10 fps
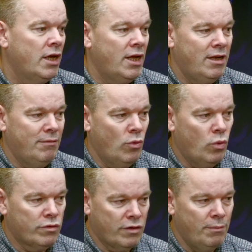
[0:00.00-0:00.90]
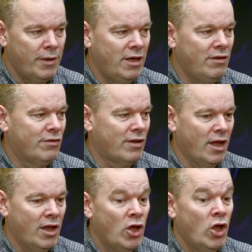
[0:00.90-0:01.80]
It also means
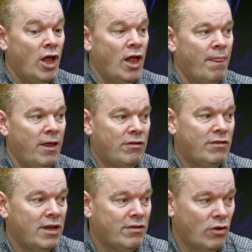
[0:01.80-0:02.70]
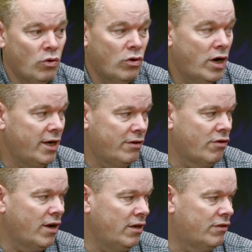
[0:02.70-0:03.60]
that the assessor or a
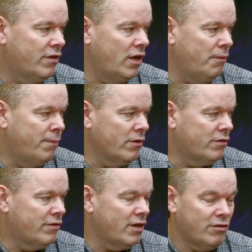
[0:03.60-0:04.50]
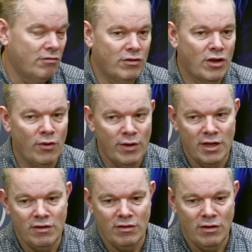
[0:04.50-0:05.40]
trained CE Plus assessor is going
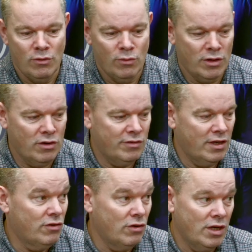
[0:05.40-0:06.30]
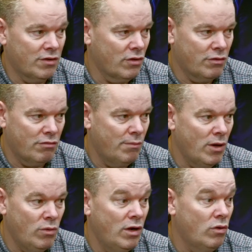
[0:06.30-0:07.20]
into the organisation that's either
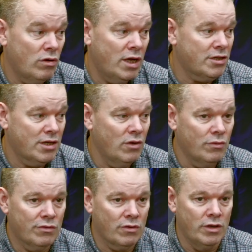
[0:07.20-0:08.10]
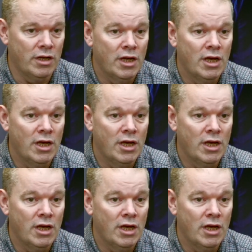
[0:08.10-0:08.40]
remotely or actually on site